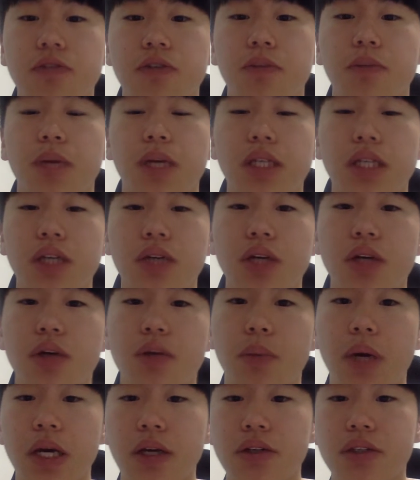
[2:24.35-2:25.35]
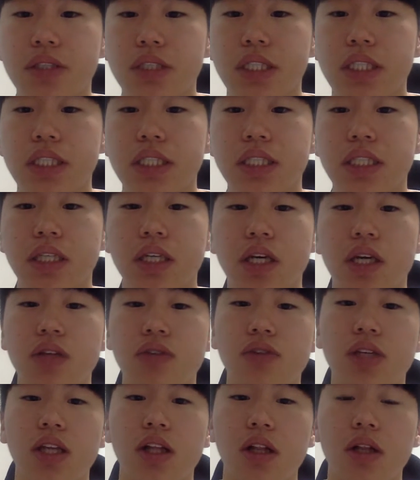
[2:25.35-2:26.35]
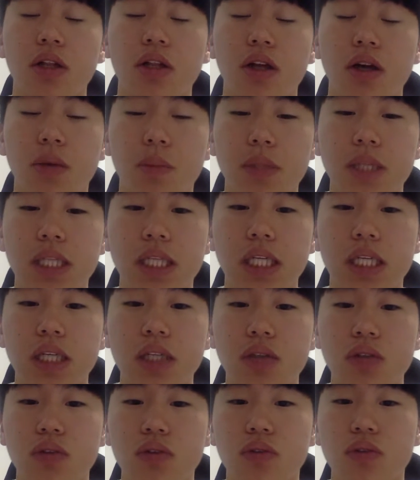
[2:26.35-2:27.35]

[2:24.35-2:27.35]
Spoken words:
from bacteria or viruses to get the ability